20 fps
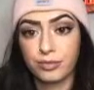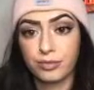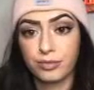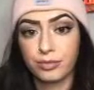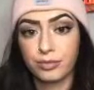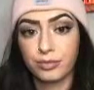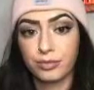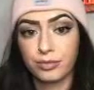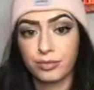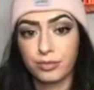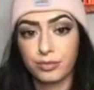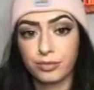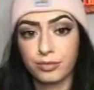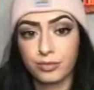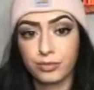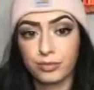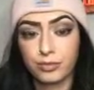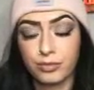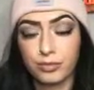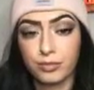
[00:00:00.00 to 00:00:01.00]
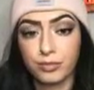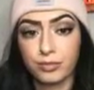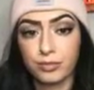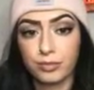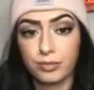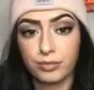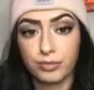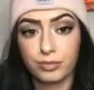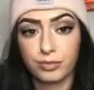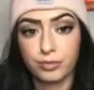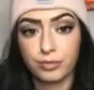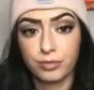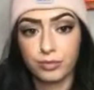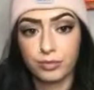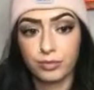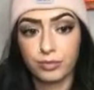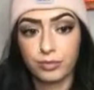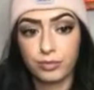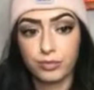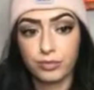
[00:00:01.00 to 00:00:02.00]

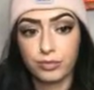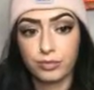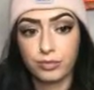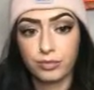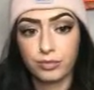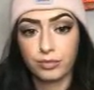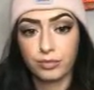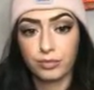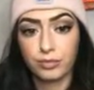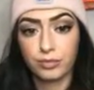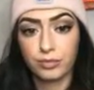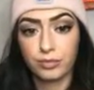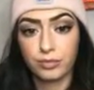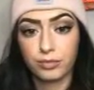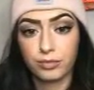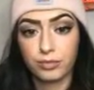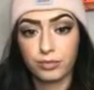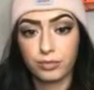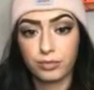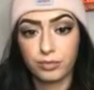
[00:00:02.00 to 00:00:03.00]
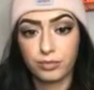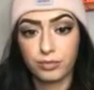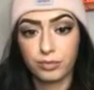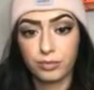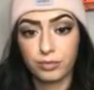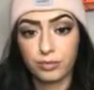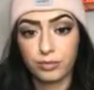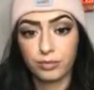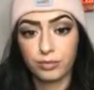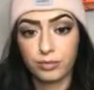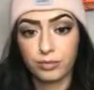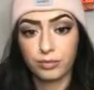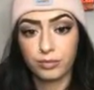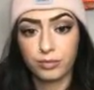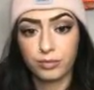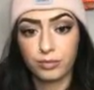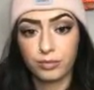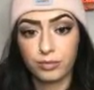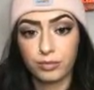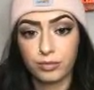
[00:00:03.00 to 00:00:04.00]

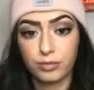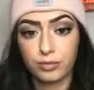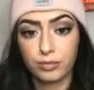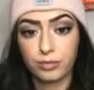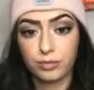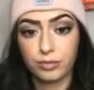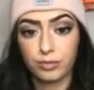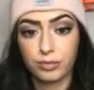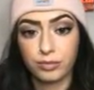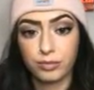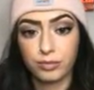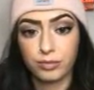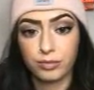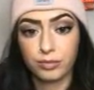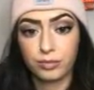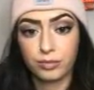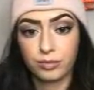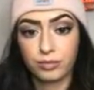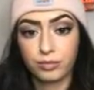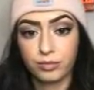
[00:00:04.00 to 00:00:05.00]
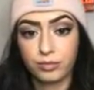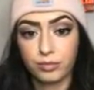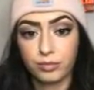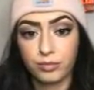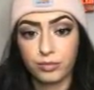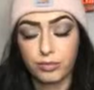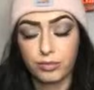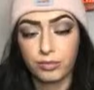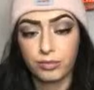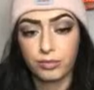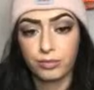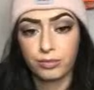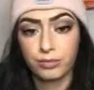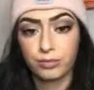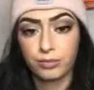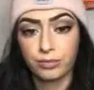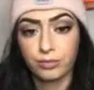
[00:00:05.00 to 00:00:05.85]
[no speech]